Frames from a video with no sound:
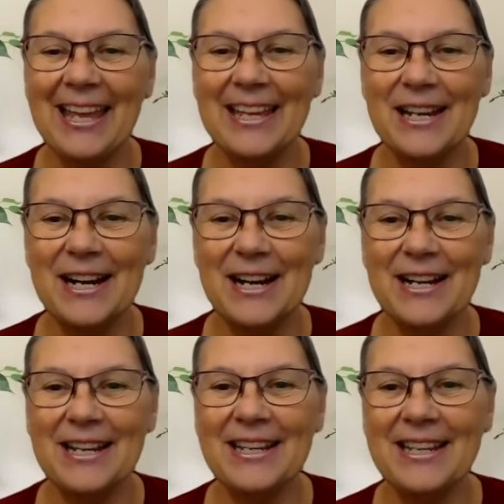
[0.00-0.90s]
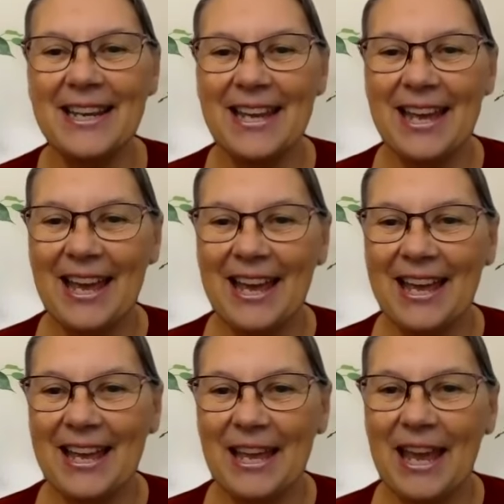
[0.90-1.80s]
and I
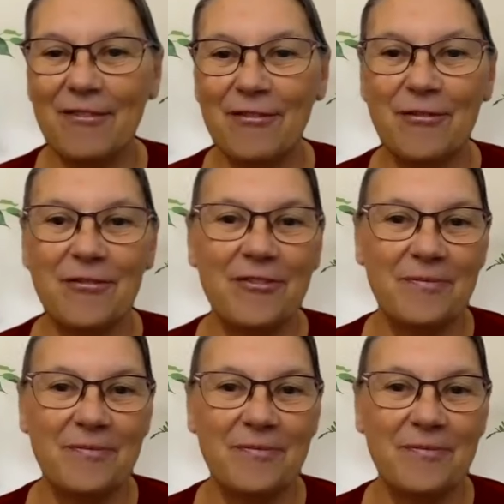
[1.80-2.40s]
have